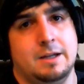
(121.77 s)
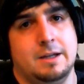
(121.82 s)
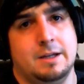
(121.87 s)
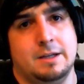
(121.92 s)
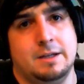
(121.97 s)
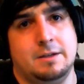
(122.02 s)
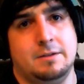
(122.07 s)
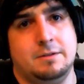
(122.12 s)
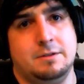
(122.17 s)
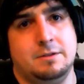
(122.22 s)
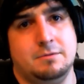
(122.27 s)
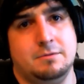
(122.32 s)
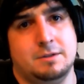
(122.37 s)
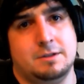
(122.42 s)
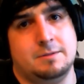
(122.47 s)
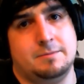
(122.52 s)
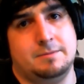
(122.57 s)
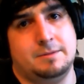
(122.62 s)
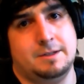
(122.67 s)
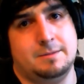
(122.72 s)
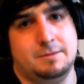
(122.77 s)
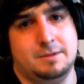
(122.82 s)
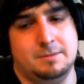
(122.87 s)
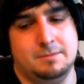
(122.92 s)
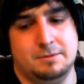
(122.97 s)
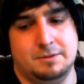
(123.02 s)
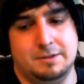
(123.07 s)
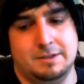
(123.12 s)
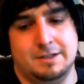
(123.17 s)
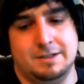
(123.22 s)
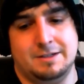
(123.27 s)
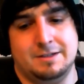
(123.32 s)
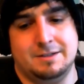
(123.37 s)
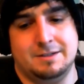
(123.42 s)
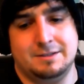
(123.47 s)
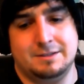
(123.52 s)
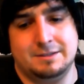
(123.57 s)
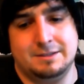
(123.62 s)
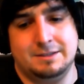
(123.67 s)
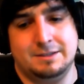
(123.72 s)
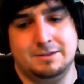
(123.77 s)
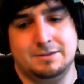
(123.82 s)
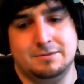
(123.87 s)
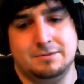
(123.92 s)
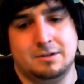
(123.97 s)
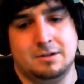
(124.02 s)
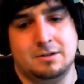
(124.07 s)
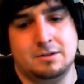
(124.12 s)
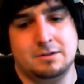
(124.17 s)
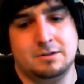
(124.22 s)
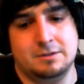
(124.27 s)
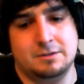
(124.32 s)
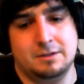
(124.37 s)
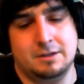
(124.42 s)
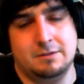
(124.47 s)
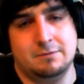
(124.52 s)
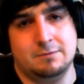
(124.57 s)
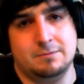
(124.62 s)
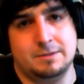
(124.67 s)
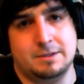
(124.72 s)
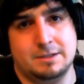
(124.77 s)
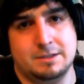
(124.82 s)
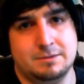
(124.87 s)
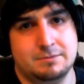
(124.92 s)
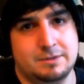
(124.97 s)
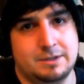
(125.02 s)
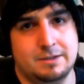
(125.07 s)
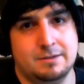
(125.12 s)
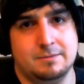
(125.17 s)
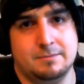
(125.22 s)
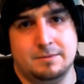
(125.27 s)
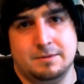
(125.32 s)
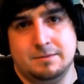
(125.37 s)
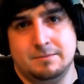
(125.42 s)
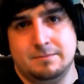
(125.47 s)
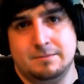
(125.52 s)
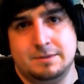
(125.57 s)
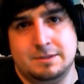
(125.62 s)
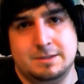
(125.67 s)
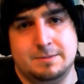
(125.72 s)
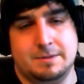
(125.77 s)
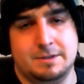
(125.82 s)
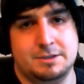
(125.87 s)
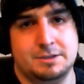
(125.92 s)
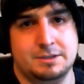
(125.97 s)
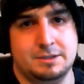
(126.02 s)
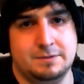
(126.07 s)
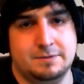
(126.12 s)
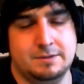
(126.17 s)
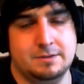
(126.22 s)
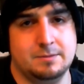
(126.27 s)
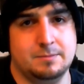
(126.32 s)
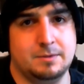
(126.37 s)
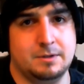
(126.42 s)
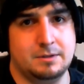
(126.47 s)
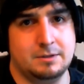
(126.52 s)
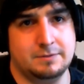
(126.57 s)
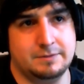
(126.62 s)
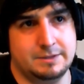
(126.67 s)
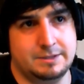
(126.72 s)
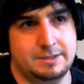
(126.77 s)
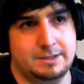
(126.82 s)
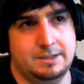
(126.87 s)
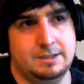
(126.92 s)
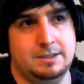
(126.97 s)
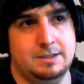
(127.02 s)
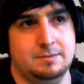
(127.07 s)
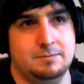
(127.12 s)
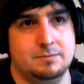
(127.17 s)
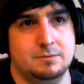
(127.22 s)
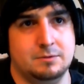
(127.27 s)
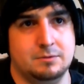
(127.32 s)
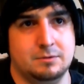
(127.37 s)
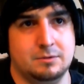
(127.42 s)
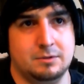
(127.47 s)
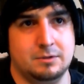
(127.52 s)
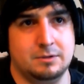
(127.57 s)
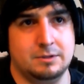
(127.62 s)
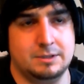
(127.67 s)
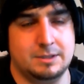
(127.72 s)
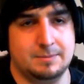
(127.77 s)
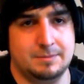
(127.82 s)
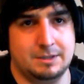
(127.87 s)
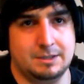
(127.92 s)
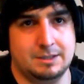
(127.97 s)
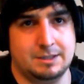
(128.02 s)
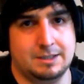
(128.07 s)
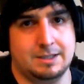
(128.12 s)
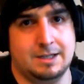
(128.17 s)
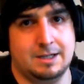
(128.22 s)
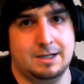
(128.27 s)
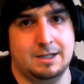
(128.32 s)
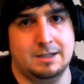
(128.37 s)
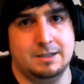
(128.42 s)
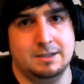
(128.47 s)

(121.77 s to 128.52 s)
You do want to play people that aren't on your level, because you want to help them, especially if you're a part of a team or something like that.